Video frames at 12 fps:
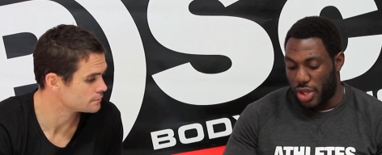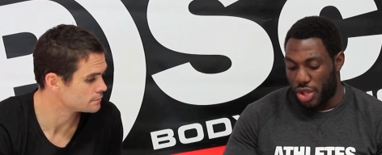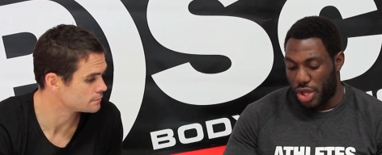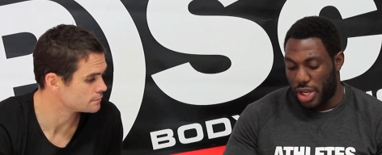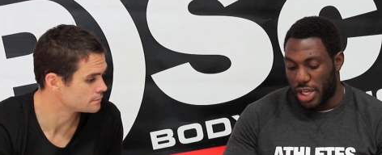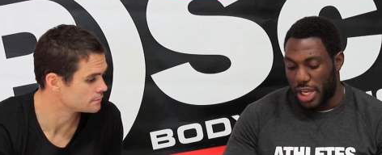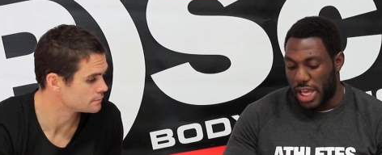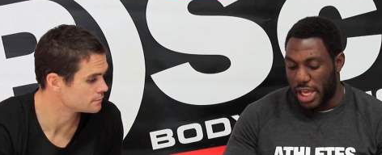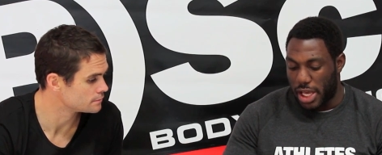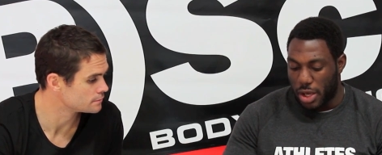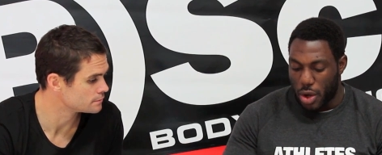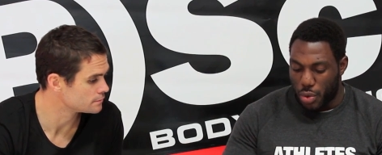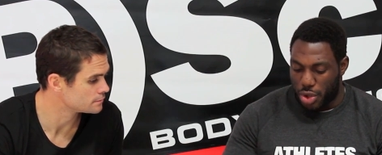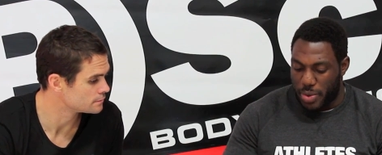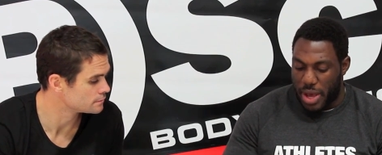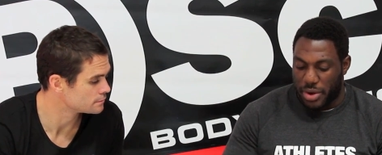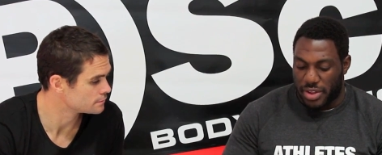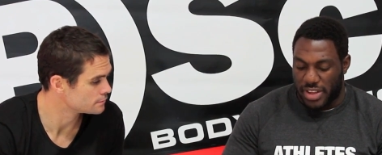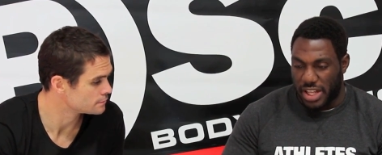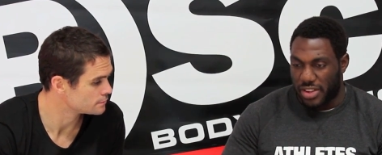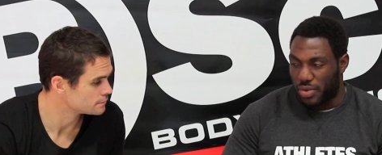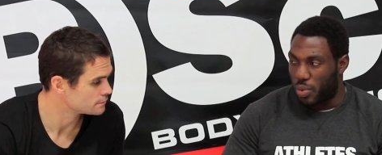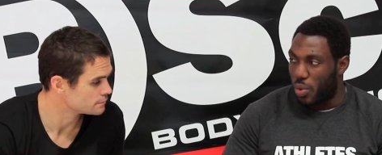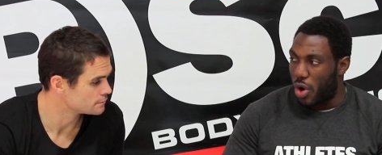Speaker 1: the shin and knee. Would you be able to tell
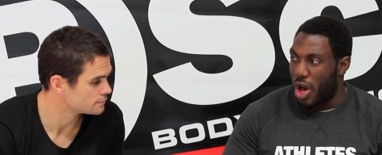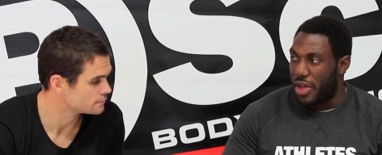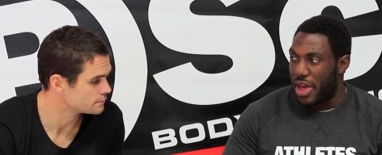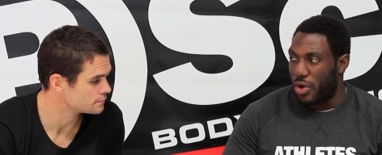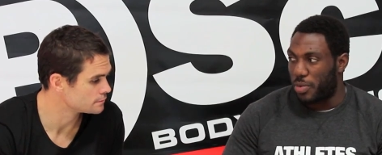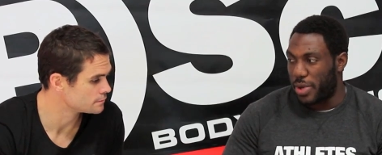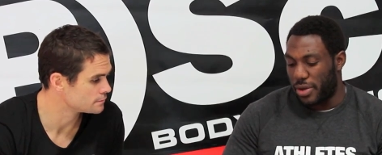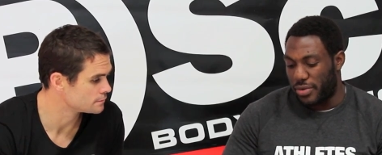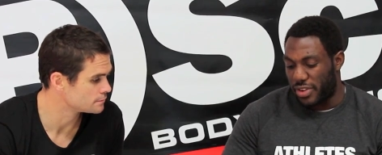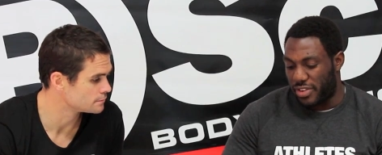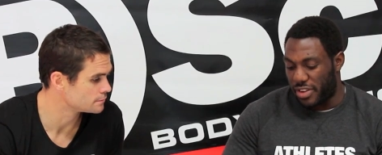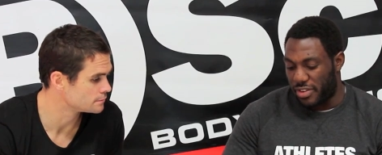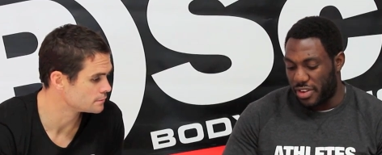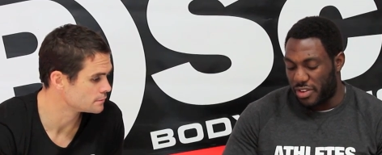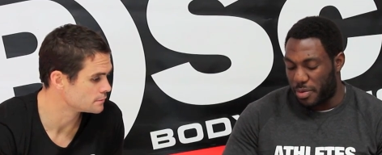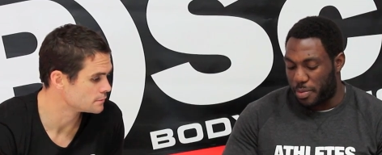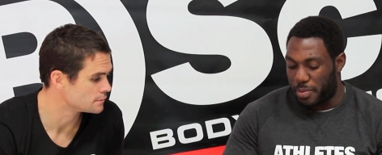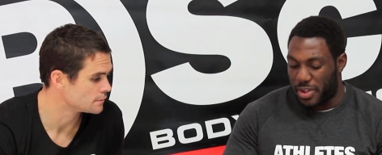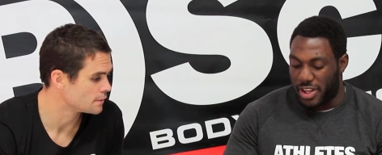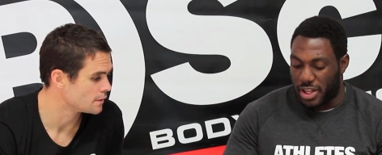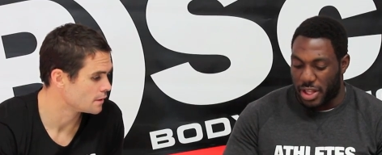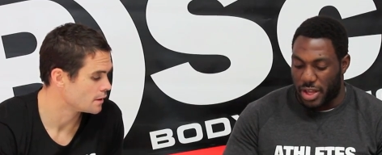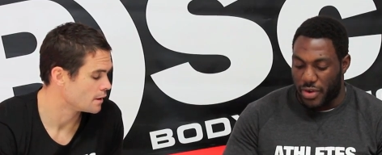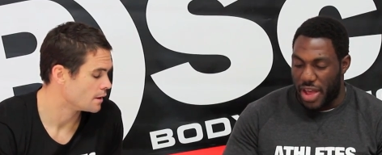us why that would be of assistance,
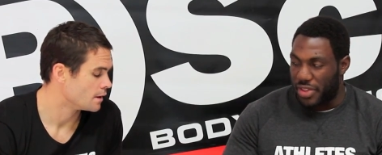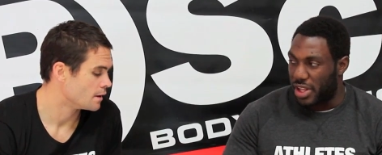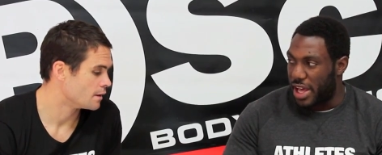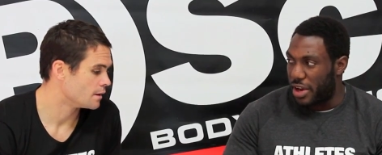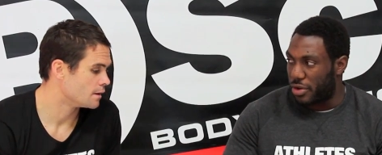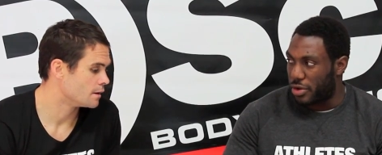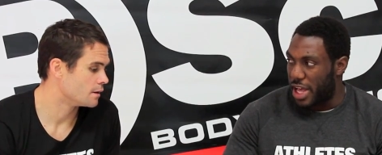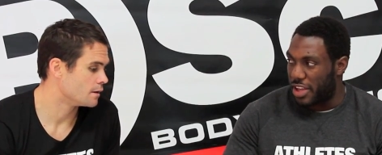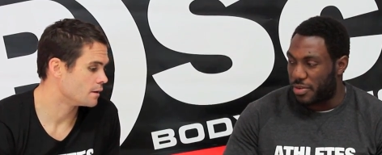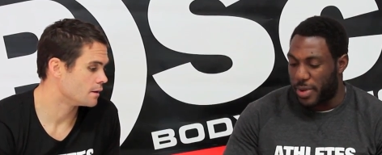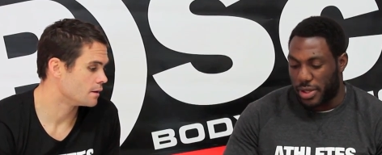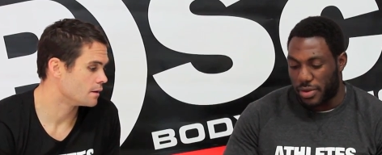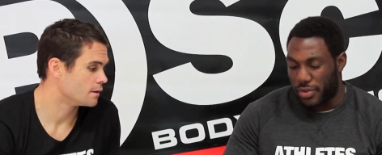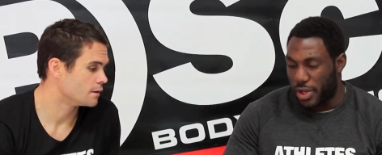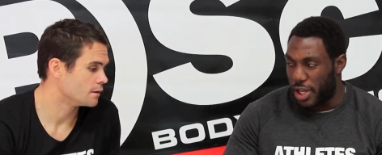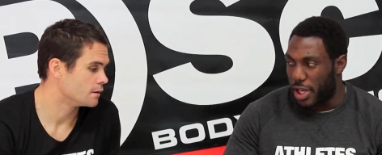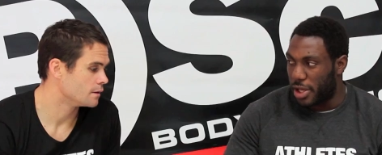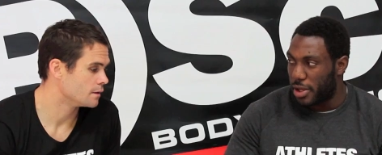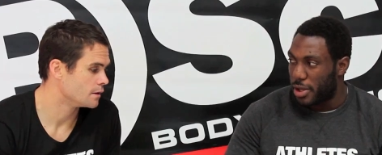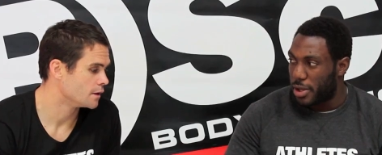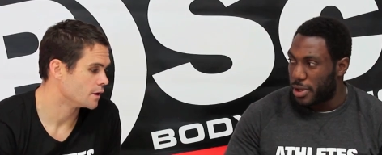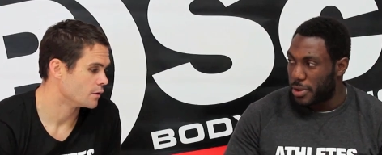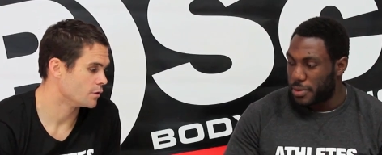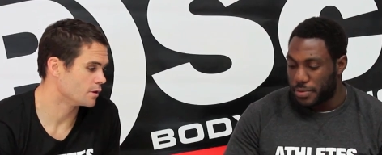particularly around the lateral aspect of the knee?
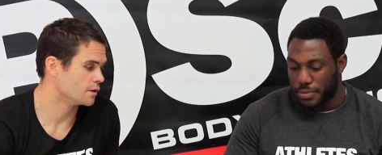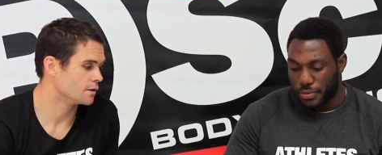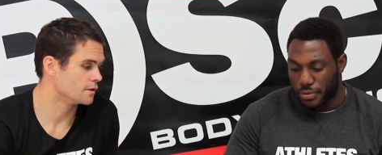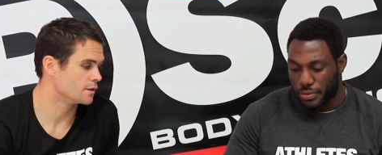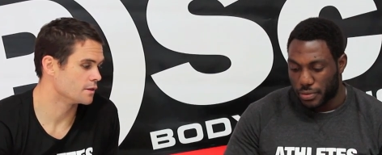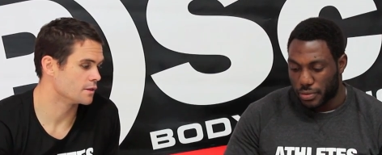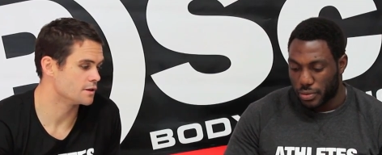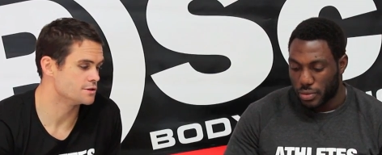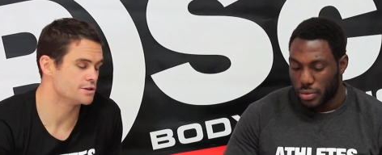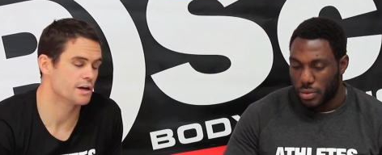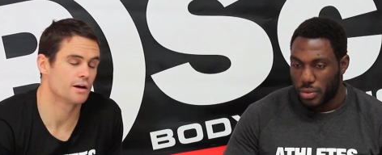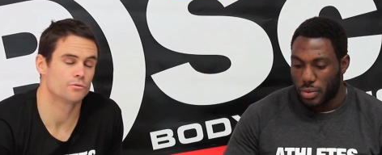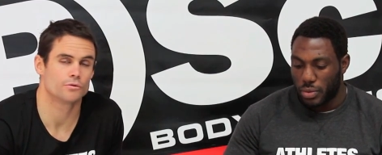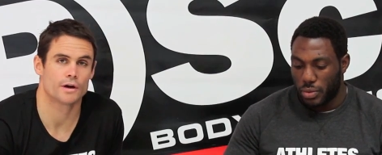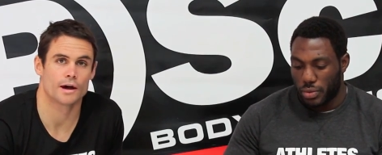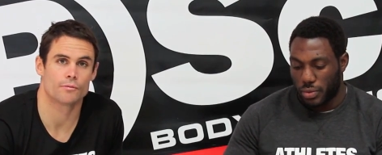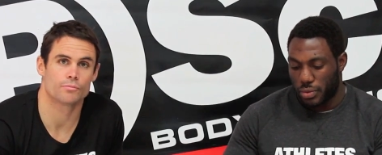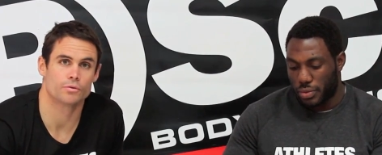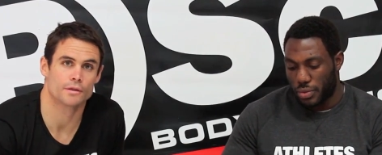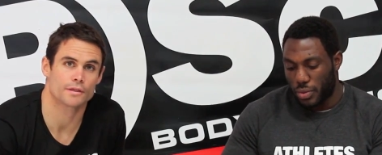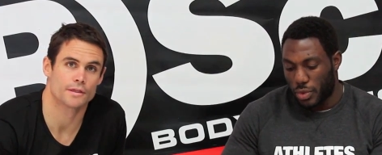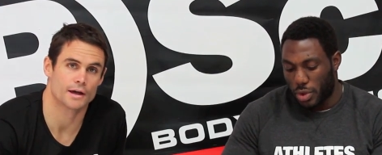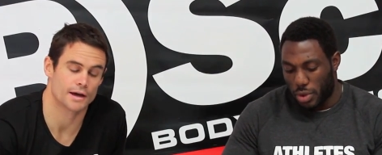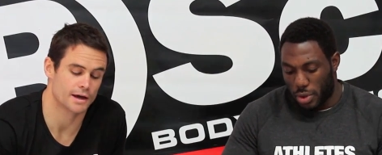
Speaker 2: Well, the gel will help
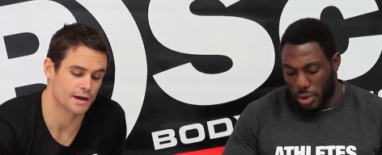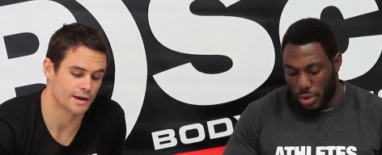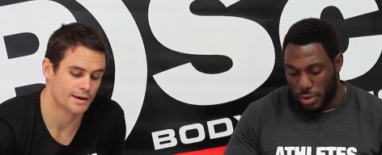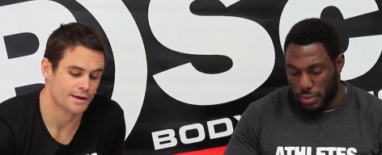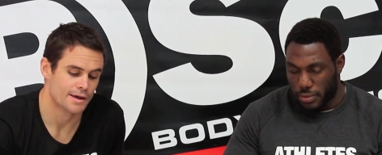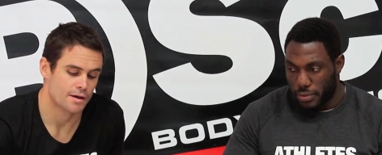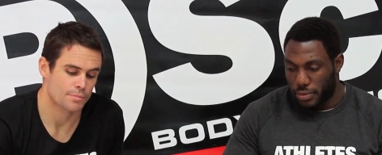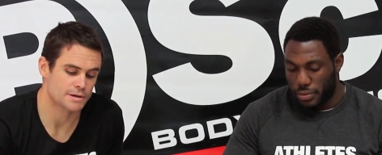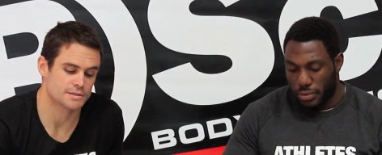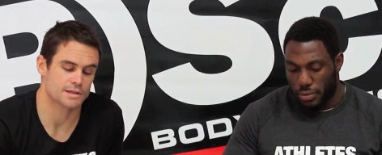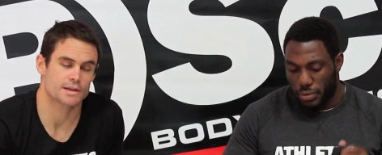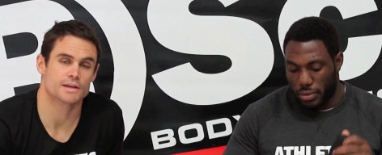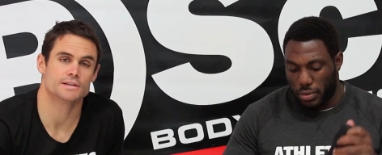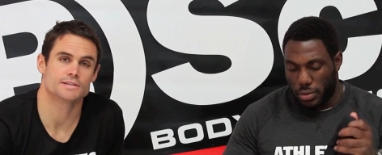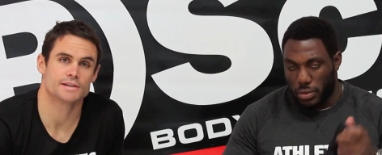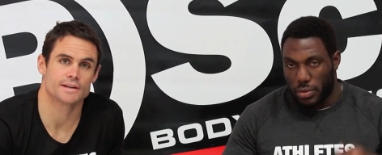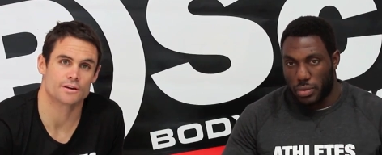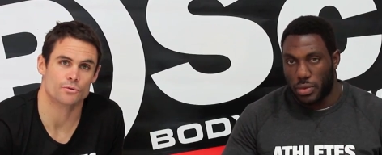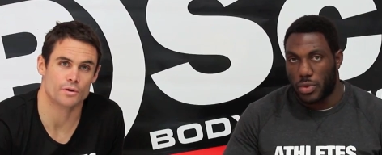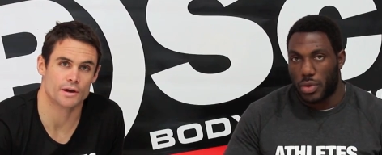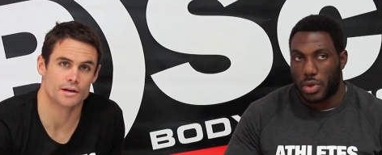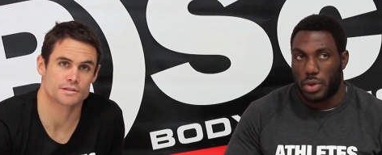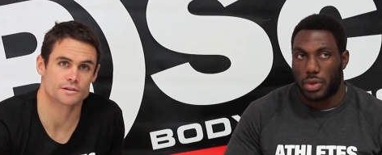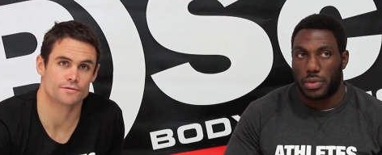with basically the kinesthetic
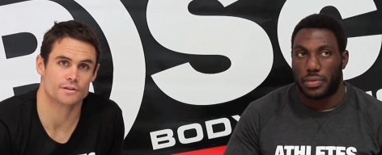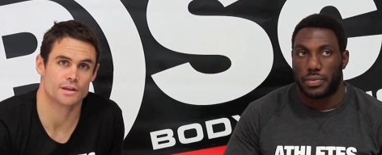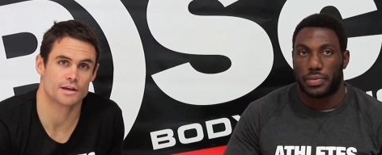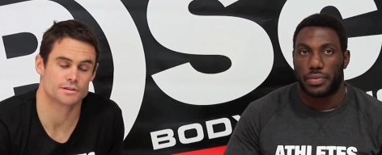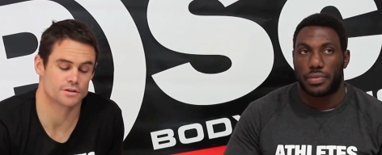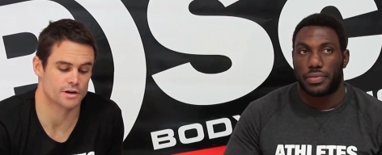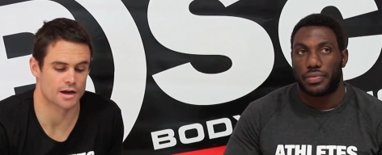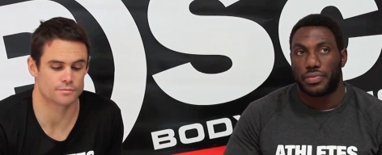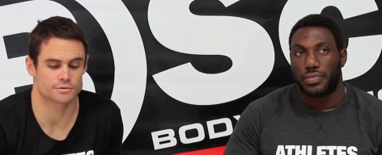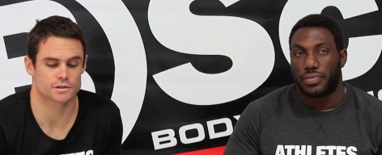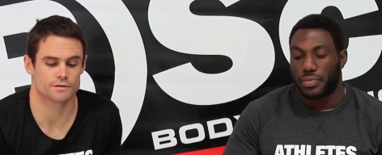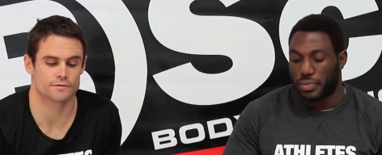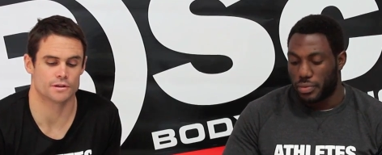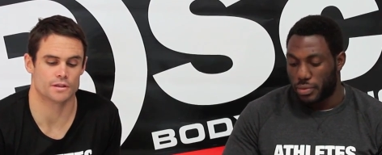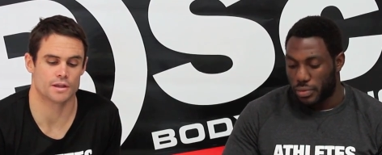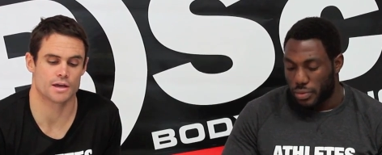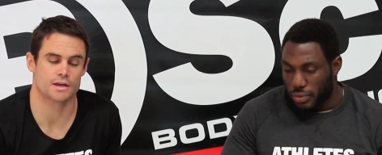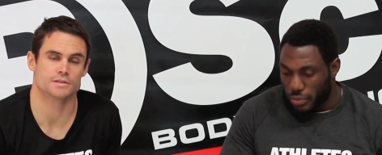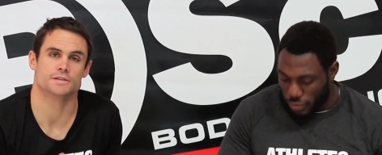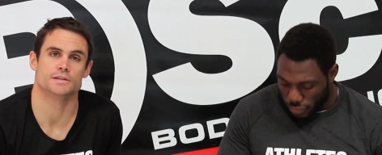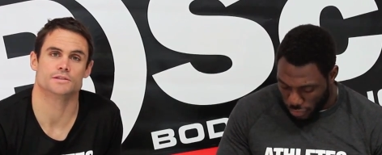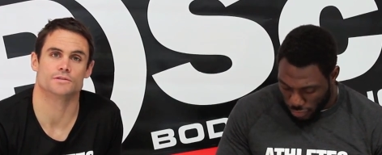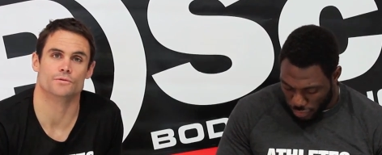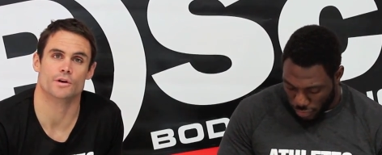awareness of the knee, so it helps give the knee a sense